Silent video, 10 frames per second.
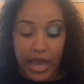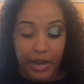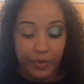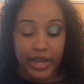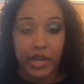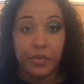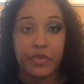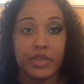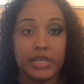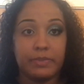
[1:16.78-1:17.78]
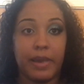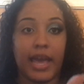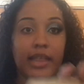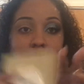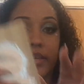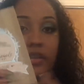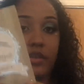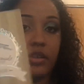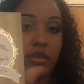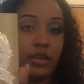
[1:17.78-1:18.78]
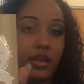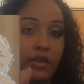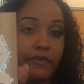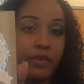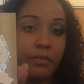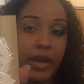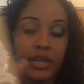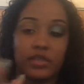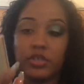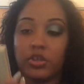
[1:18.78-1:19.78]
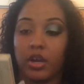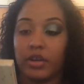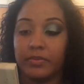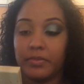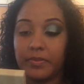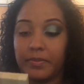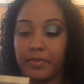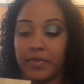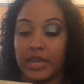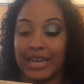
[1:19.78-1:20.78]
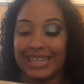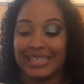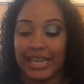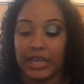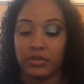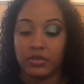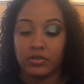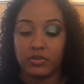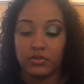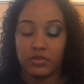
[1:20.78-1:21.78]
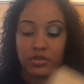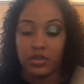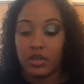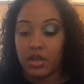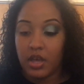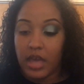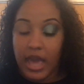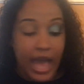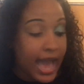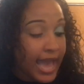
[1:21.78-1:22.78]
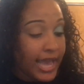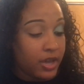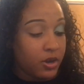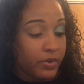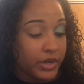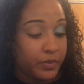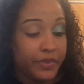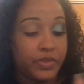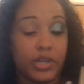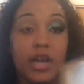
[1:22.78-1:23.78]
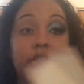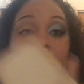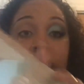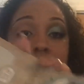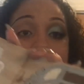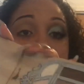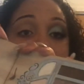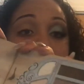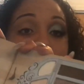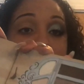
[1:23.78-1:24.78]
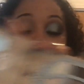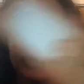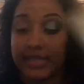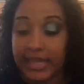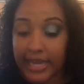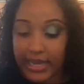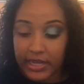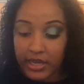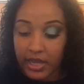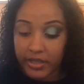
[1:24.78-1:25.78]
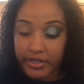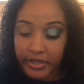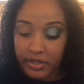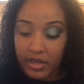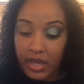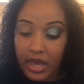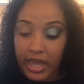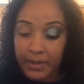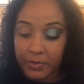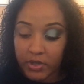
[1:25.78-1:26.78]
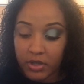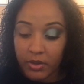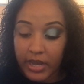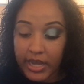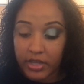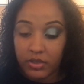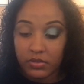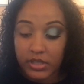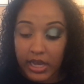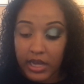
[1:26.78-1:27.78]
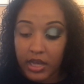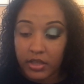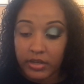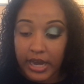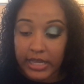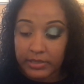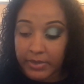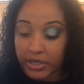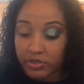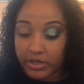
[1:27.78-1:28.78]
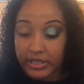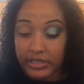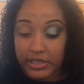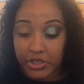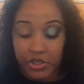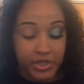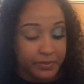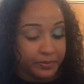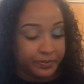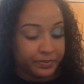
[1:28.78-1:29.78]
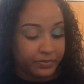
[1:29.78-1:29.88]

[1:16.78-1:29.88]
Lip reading: I went in with this palette from Boxy Charm, the Nightingale. I go in with the color Hide and Seek. It is a tan color. And I'm going to go ahead and use that color as my transition.